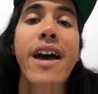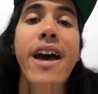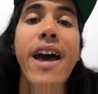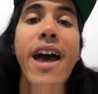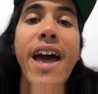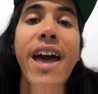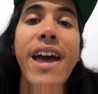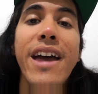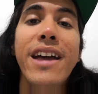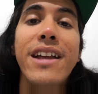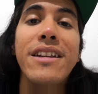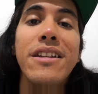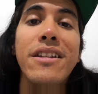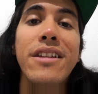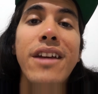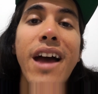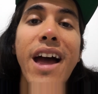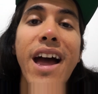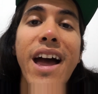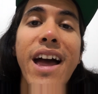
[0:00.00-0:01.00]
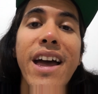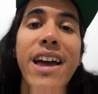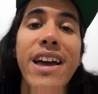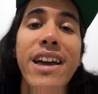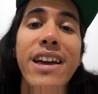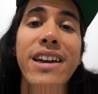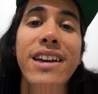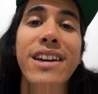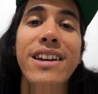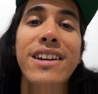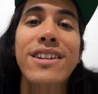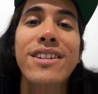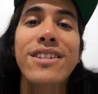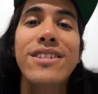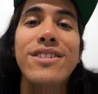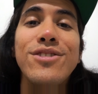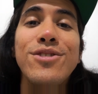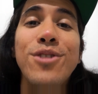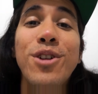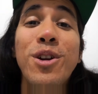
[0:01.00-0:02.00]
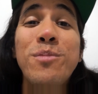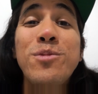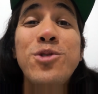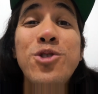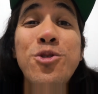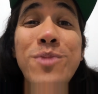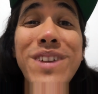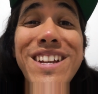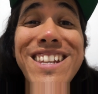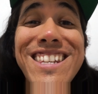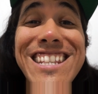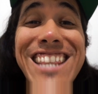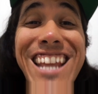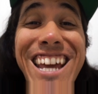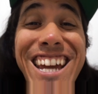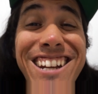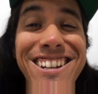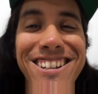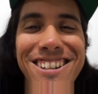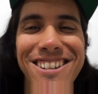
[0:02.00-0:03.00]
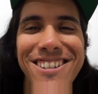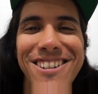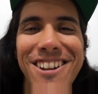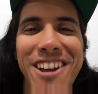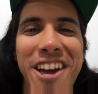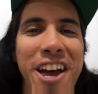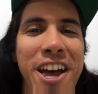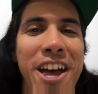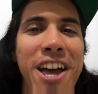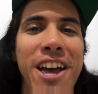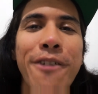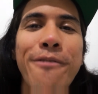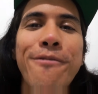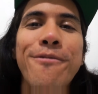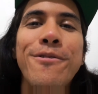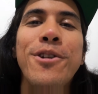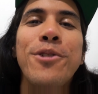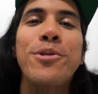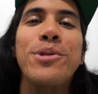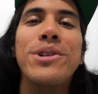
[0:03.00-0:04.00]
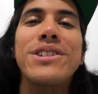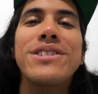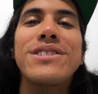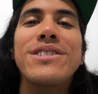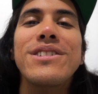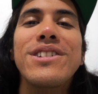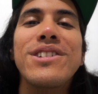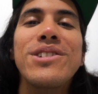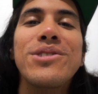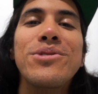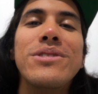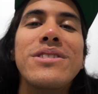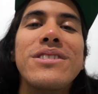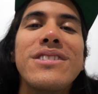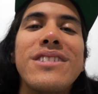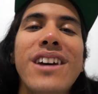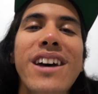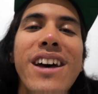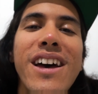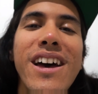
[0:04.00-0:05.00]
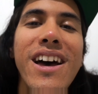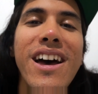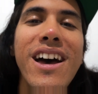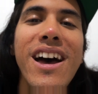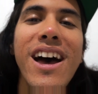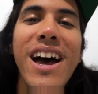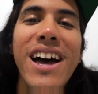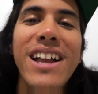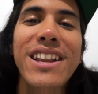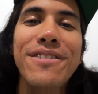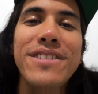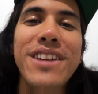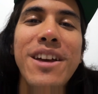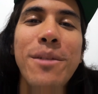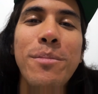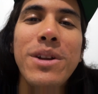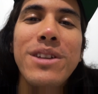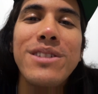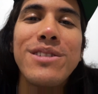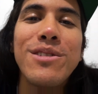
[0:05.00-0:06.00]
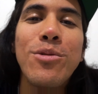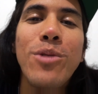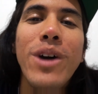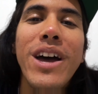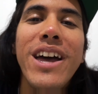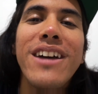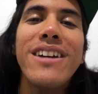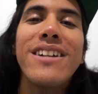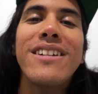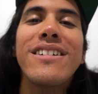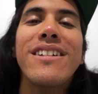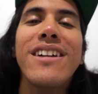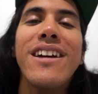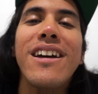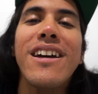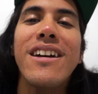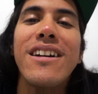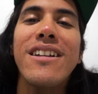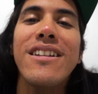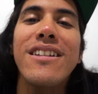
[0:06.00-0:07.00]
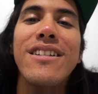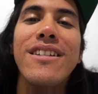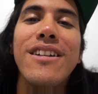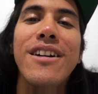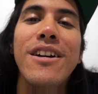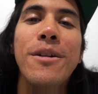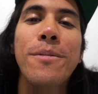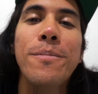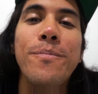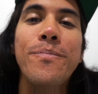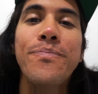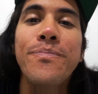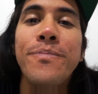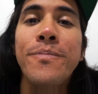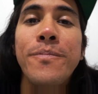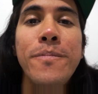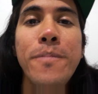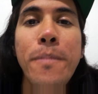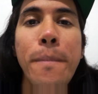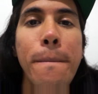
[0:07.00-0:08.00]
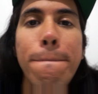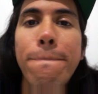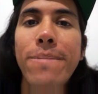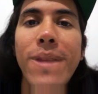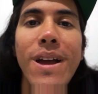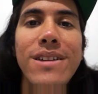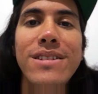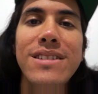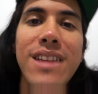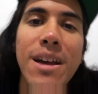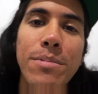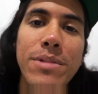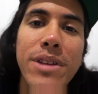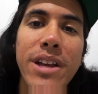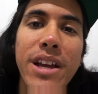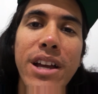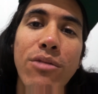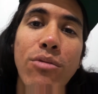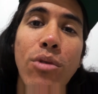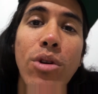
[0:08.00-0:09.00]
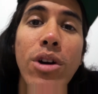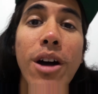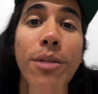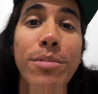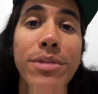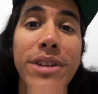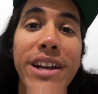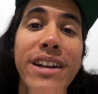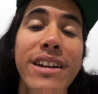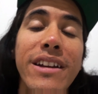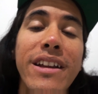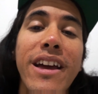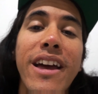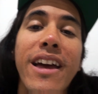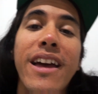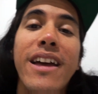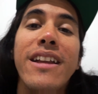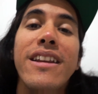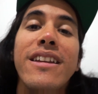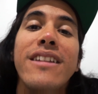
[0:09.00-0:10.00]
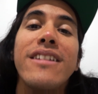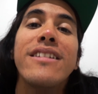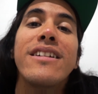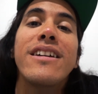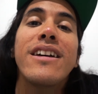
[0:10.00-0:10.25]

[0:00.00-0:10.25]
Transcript: And I showed up 2 minutes late. I have no excuse. I live 10 minutes away, and I slept late, woke up late, and